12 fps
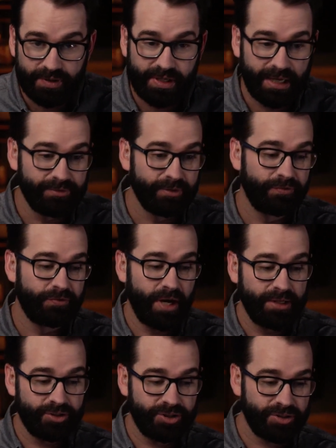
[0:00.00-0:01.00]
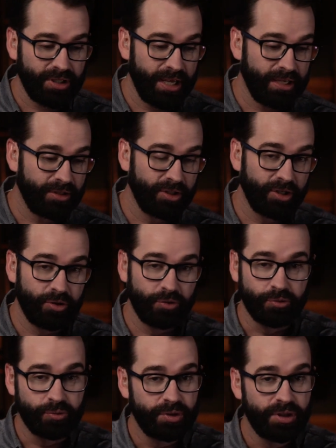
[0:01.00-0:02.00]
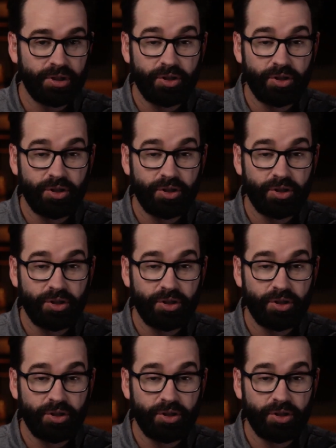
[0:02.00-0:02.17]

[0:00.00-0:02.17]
it's kind of a French Anglo